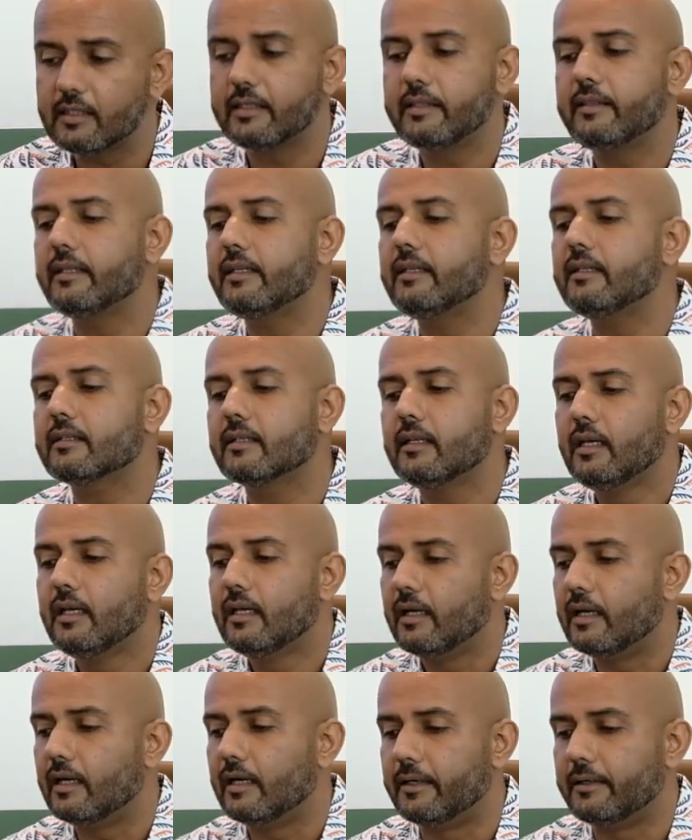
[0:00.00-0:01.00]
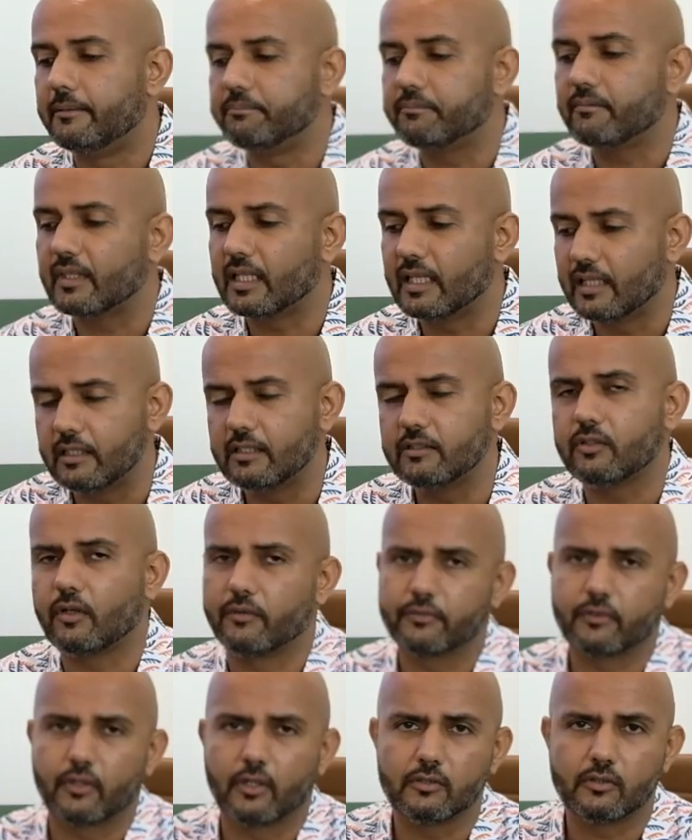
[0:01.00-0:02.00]
think. It is of
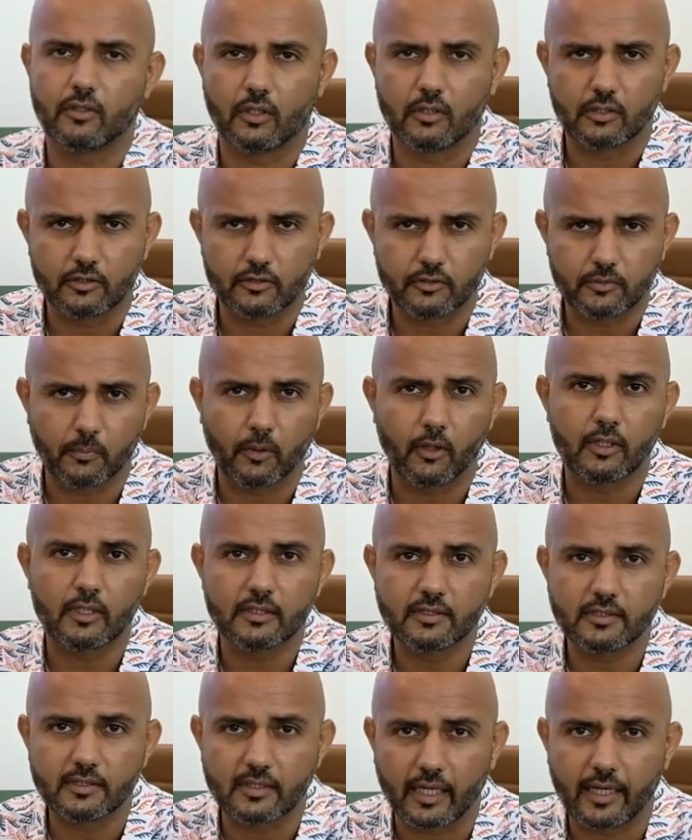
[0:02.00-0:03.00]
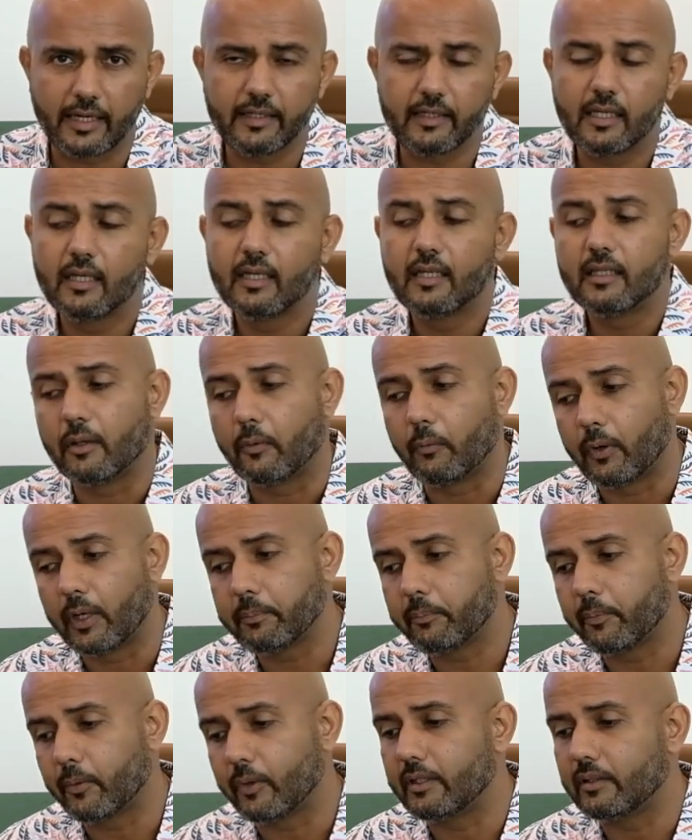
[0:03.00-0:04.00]
course on the smaller side. The
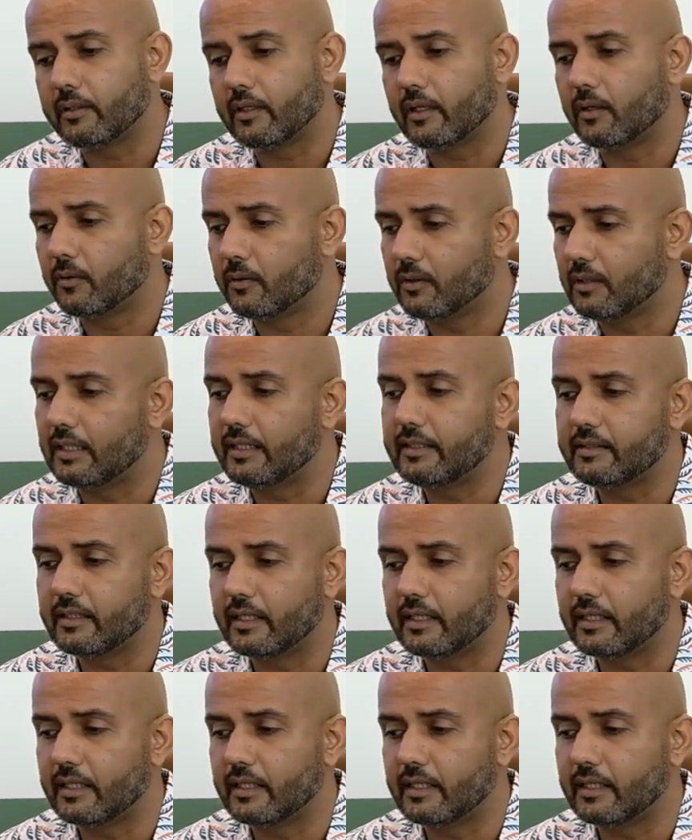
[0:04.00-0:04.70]
1.0 liter